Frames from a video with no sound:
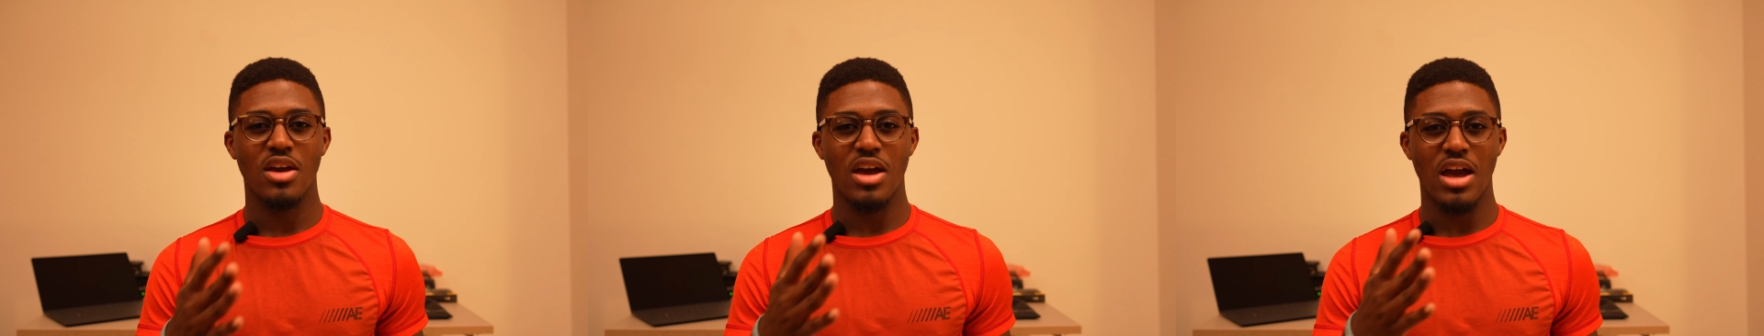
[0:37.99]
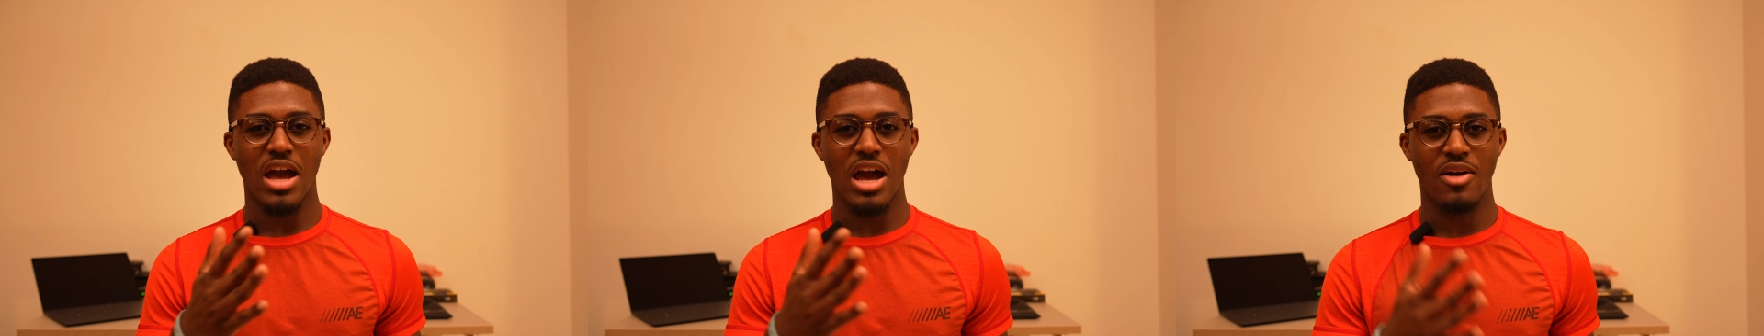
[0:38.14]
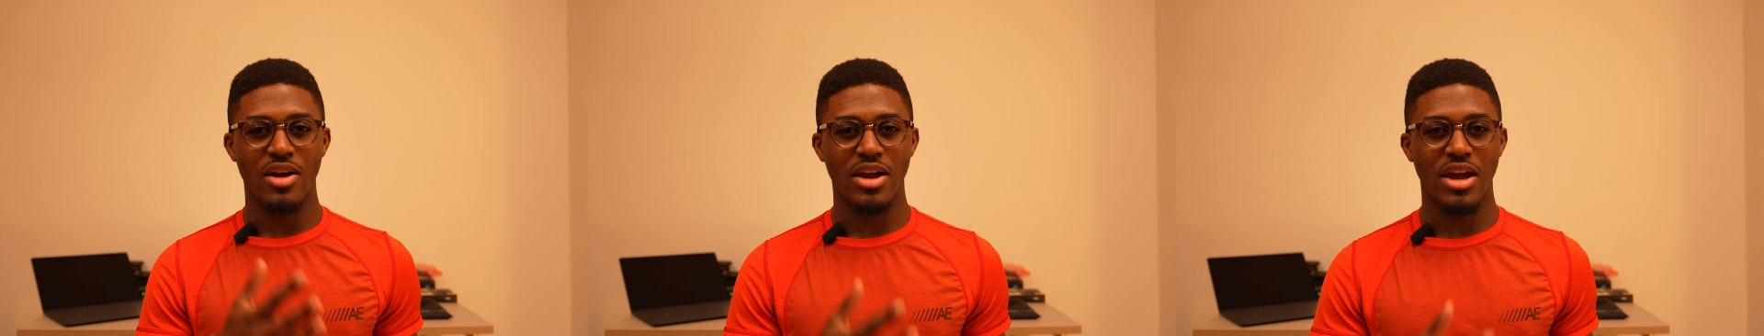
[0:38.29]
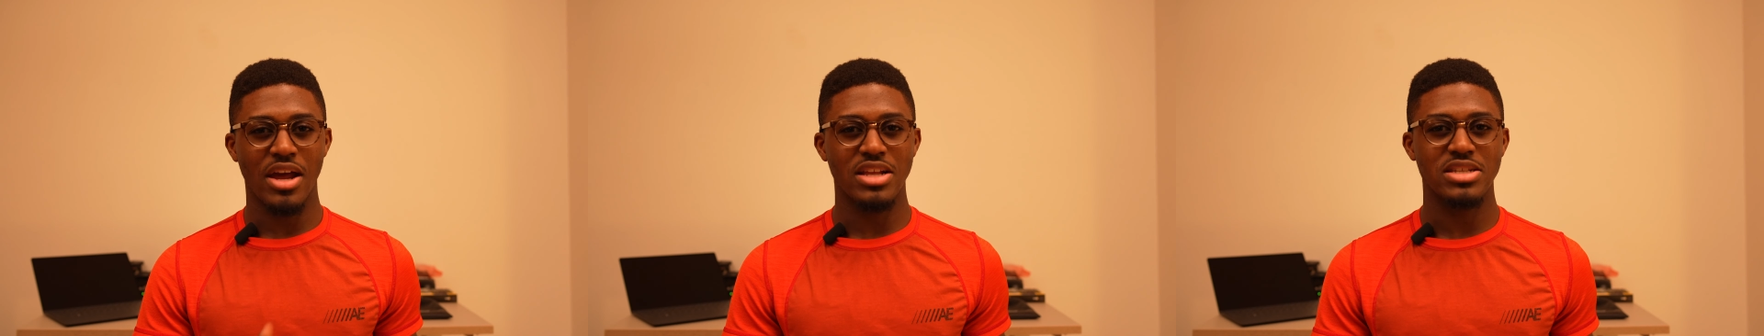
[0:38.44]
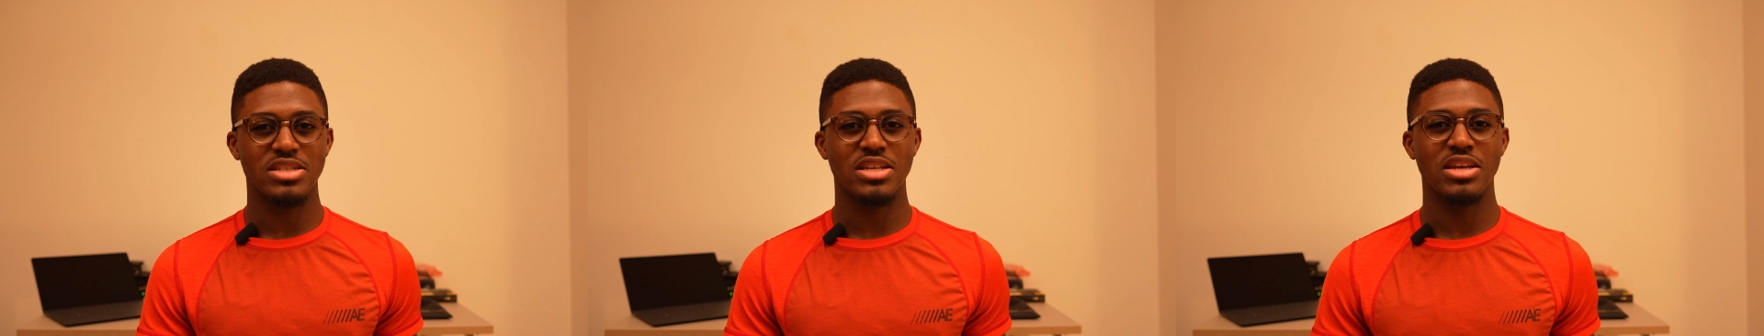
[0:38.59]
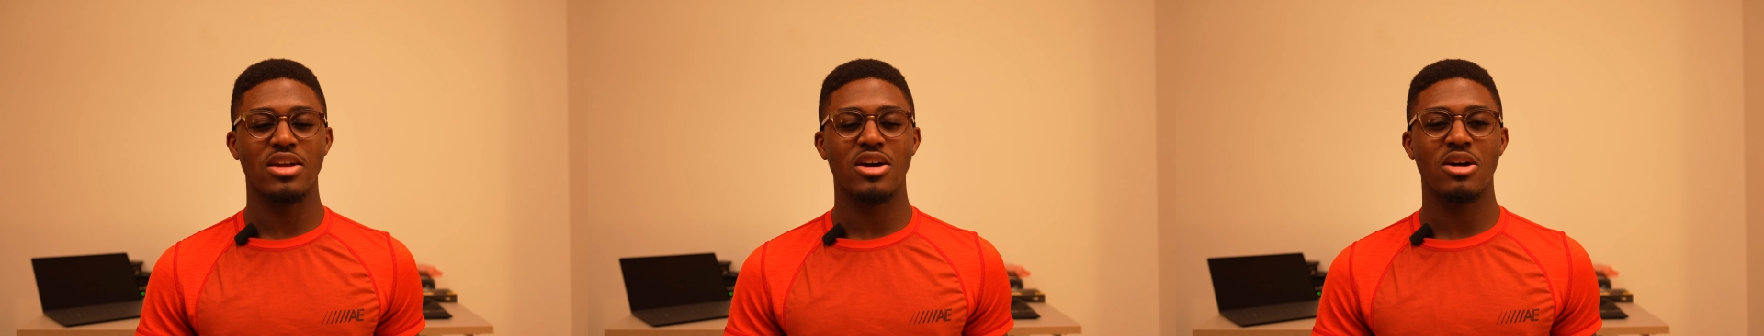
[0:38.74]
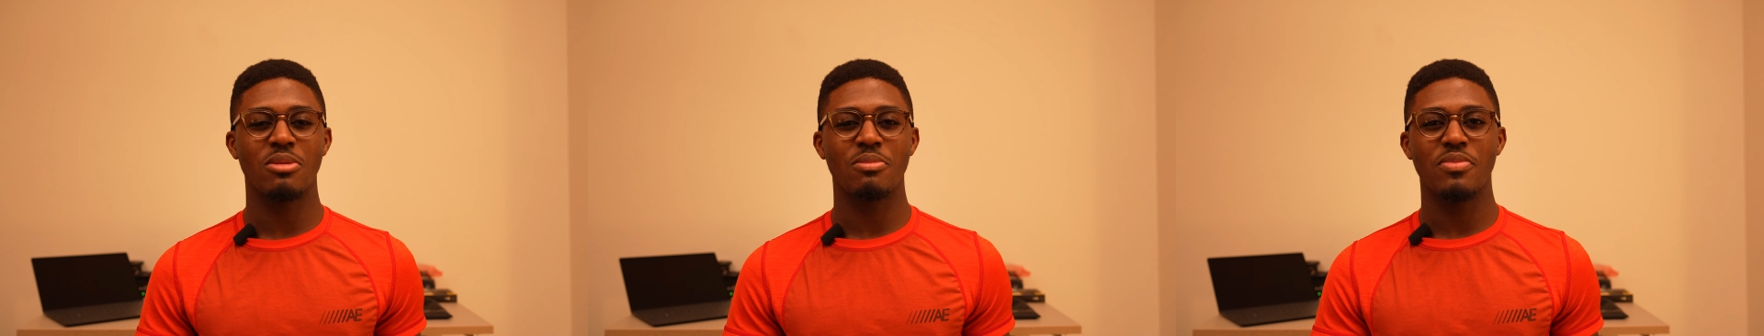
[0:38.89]
how I got it
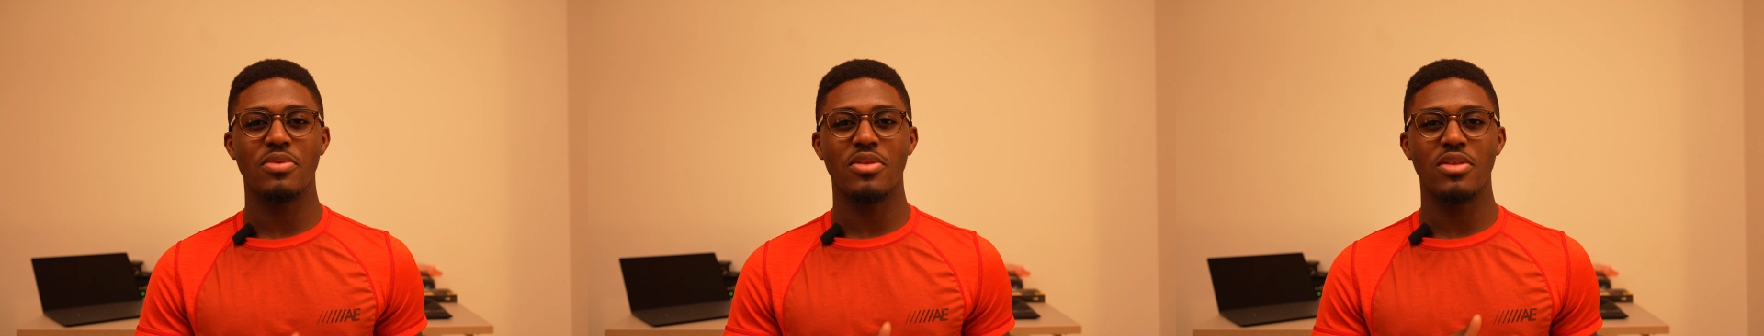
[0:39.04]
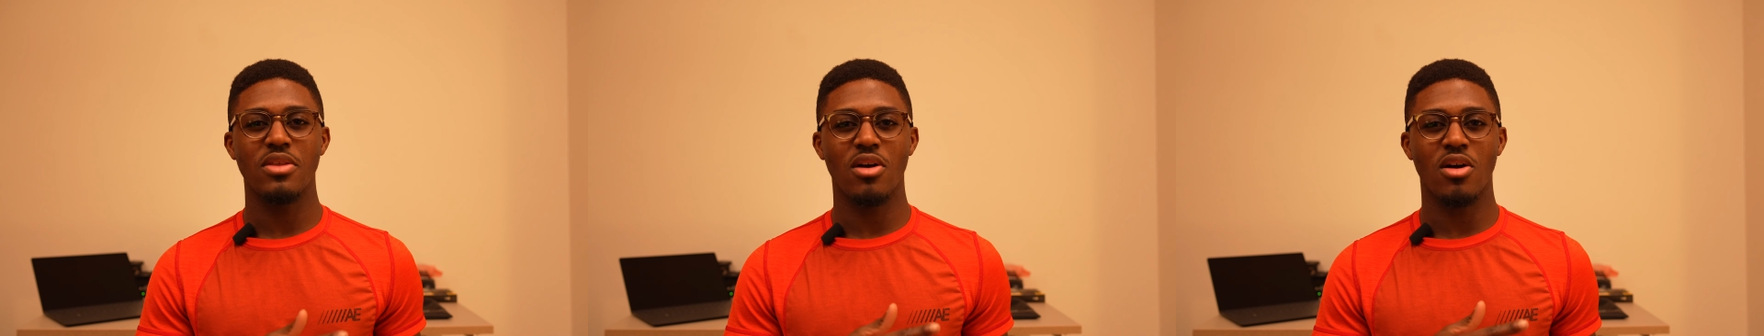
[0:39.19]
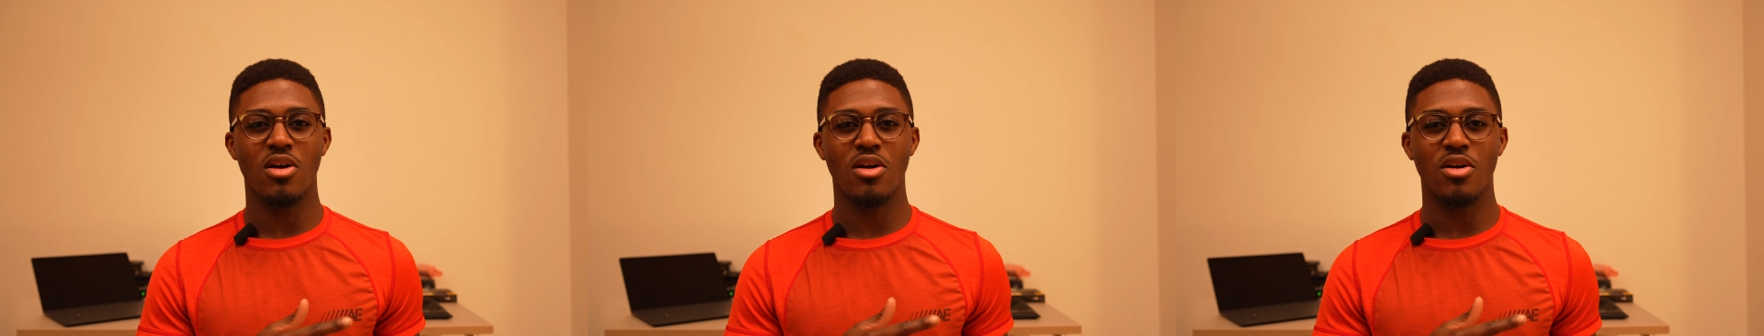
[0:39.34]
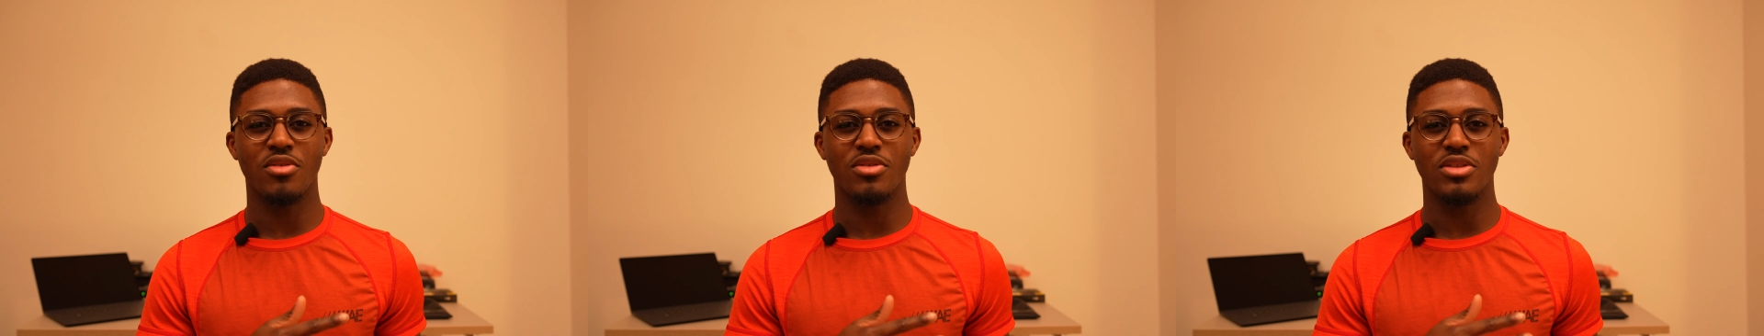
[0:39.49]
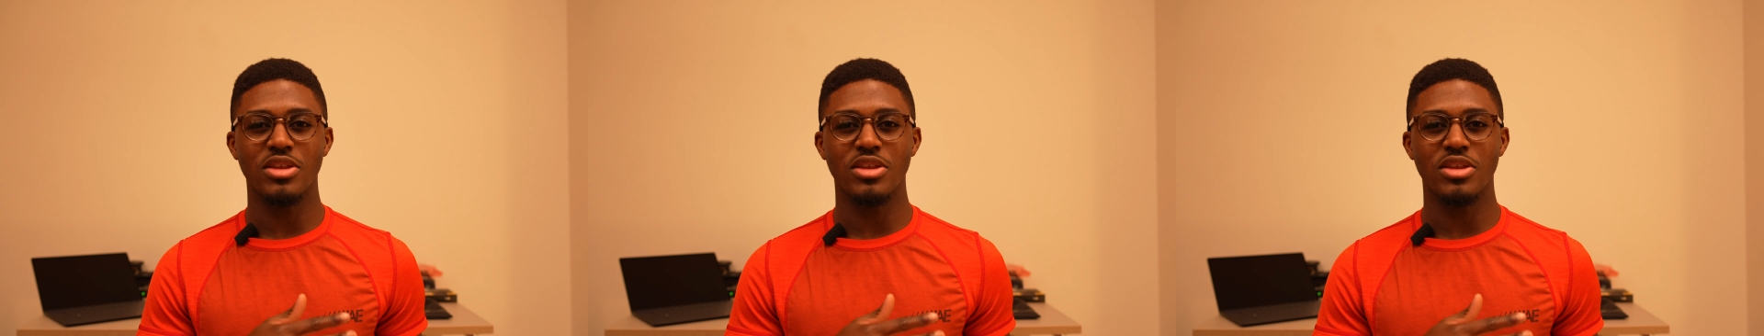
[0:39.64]
set up, all